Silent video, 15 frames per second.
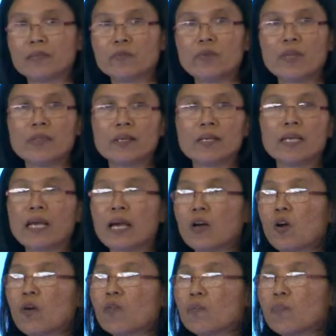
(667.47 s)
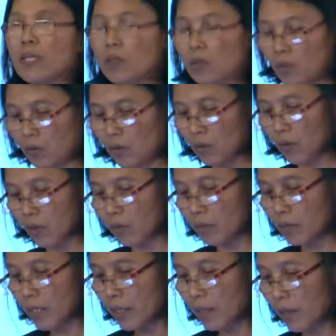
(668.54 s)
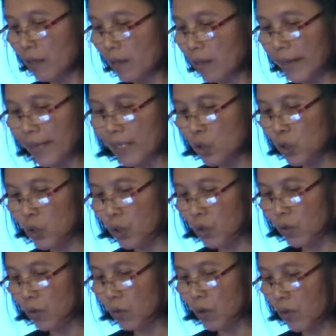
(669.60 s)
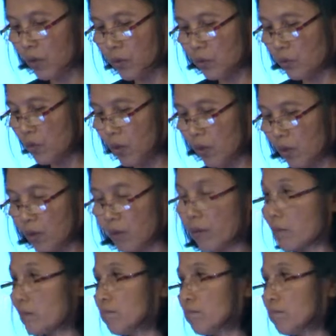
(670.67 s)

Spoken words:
whether they are government or local NGO or